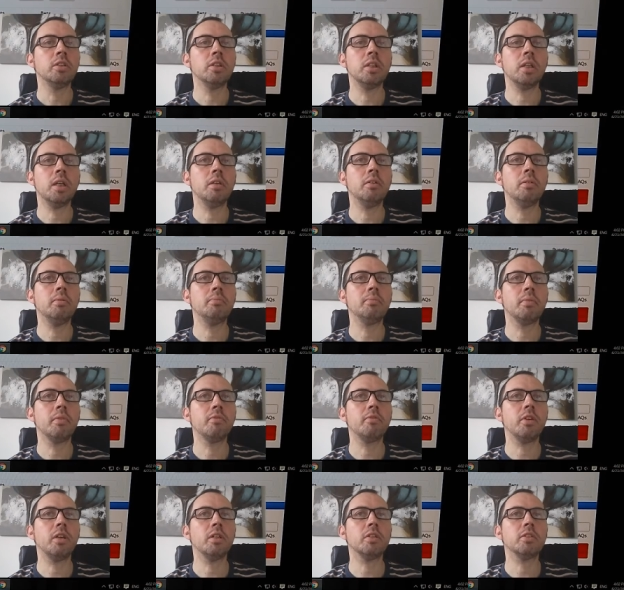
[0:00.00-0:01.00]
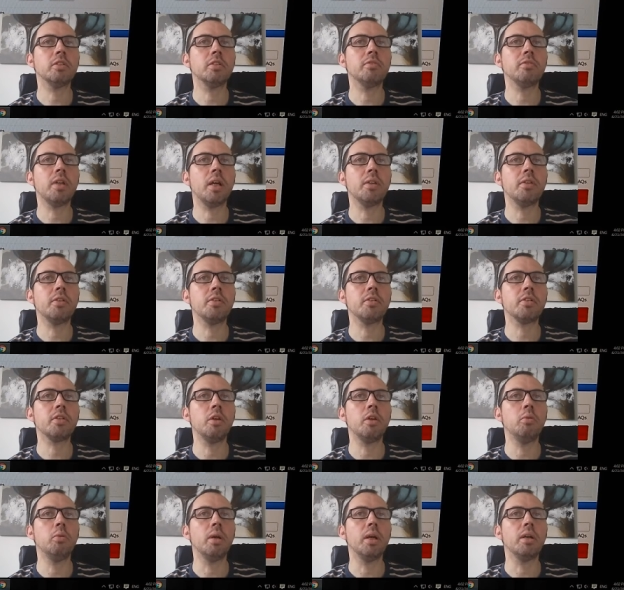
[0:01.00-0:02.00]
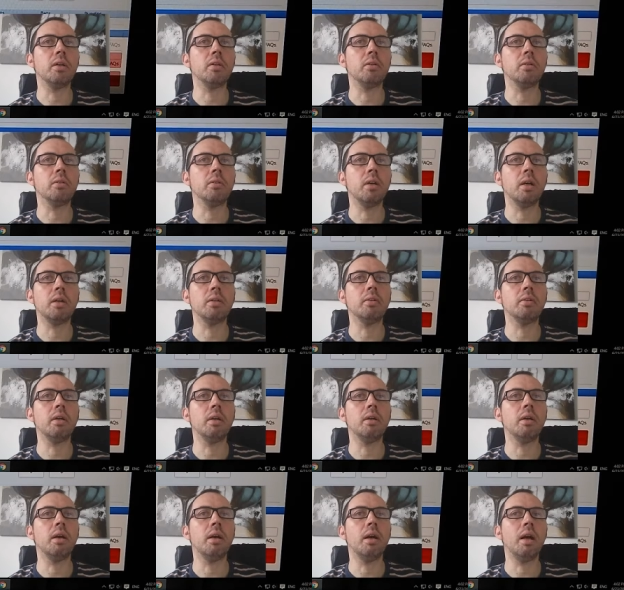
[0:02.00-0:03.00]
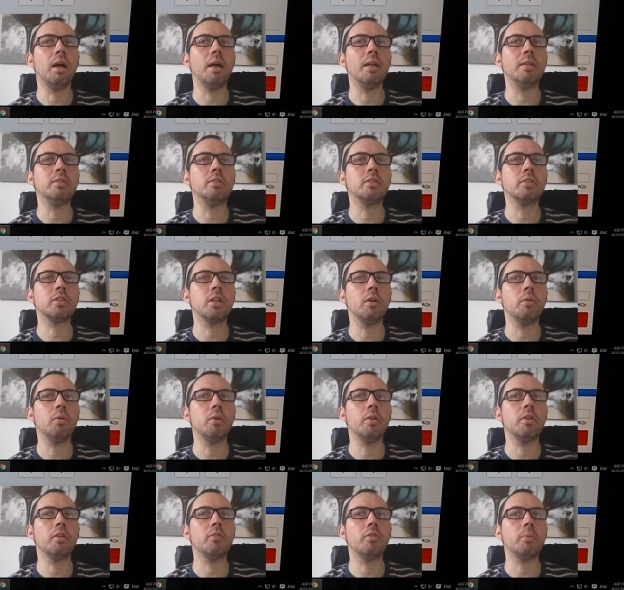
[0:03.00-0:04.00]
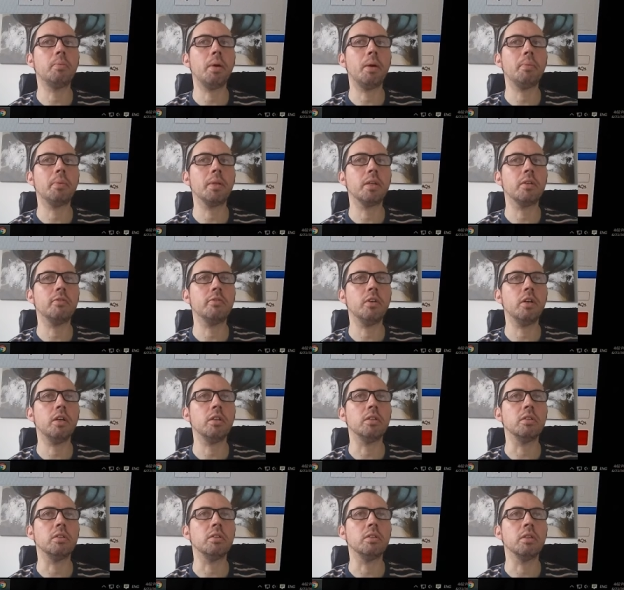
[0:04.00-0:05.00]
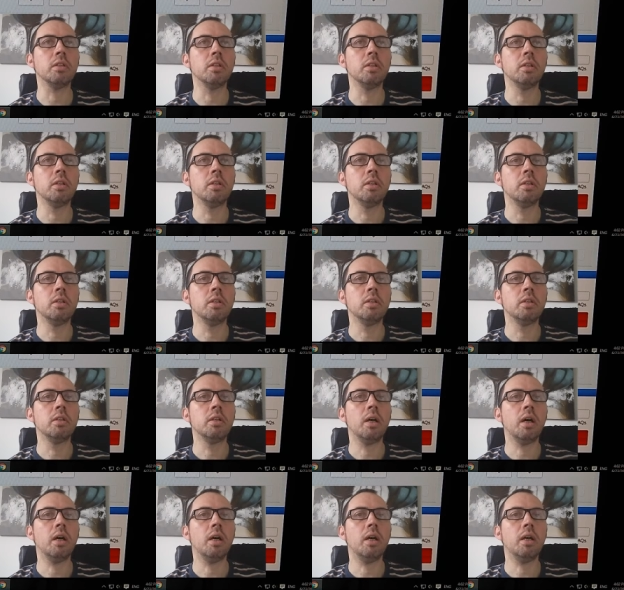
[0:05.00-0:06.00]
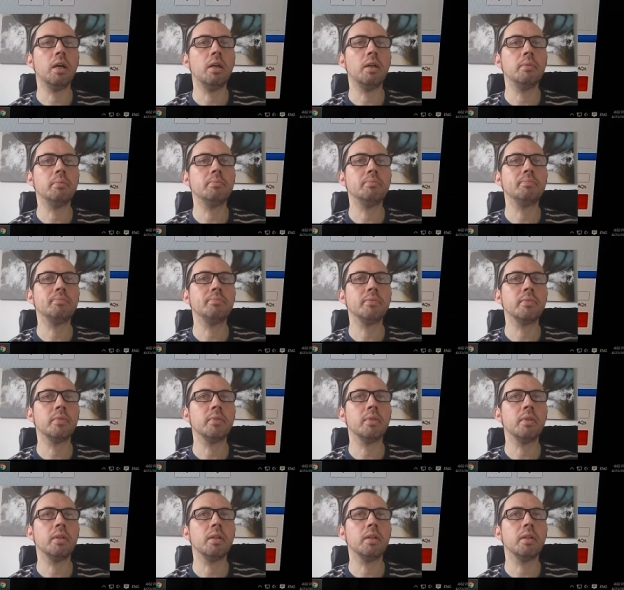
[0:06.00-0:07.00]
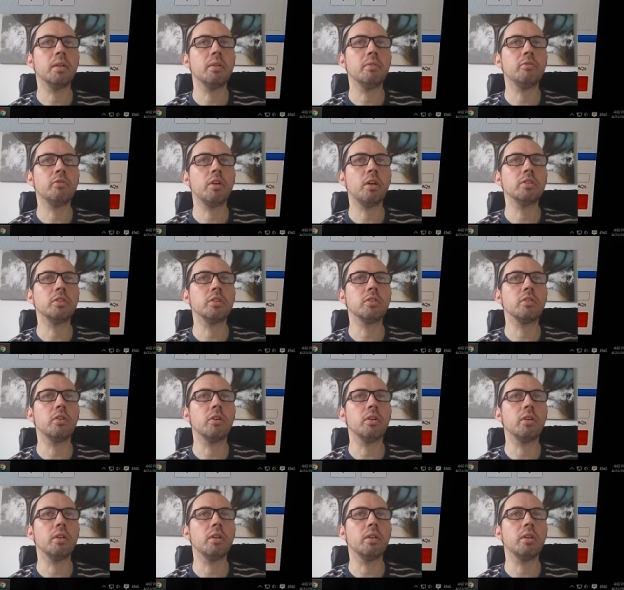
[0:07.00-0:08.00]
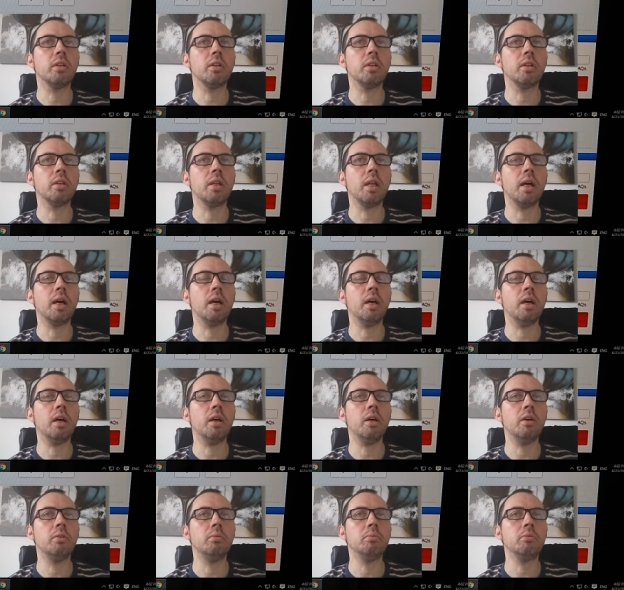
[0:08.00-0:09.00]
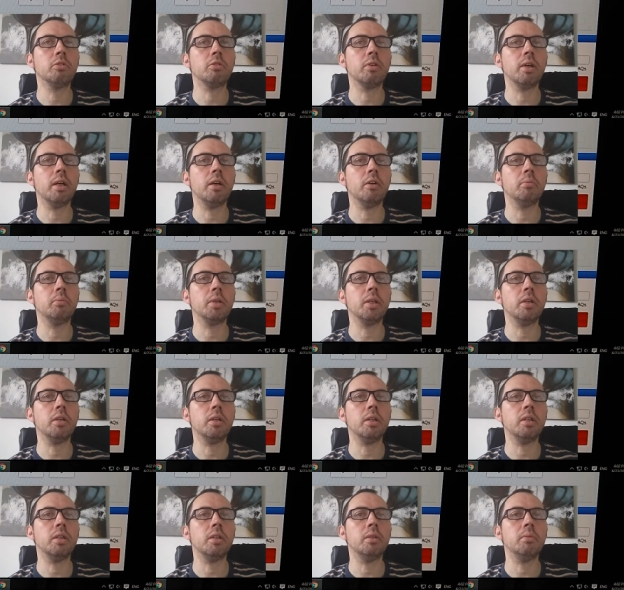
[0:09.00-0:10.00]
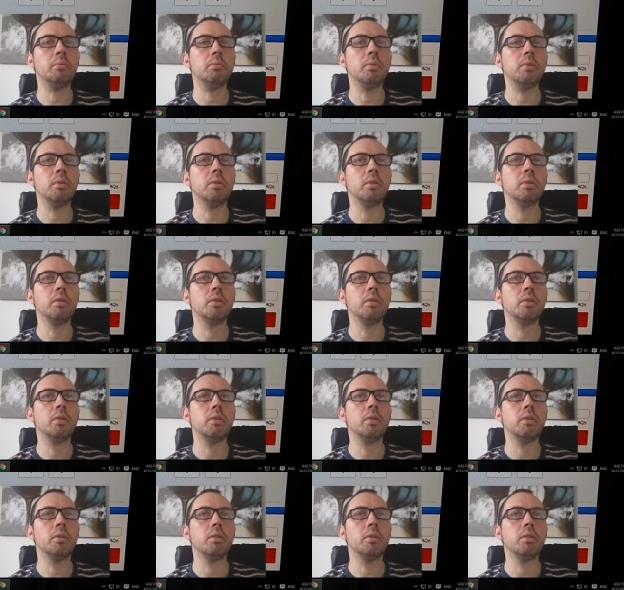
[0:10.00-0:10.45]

Do you know, France have done so well, uh, and so were the Republic of Ireland. Um, France have got their home crowd behind them.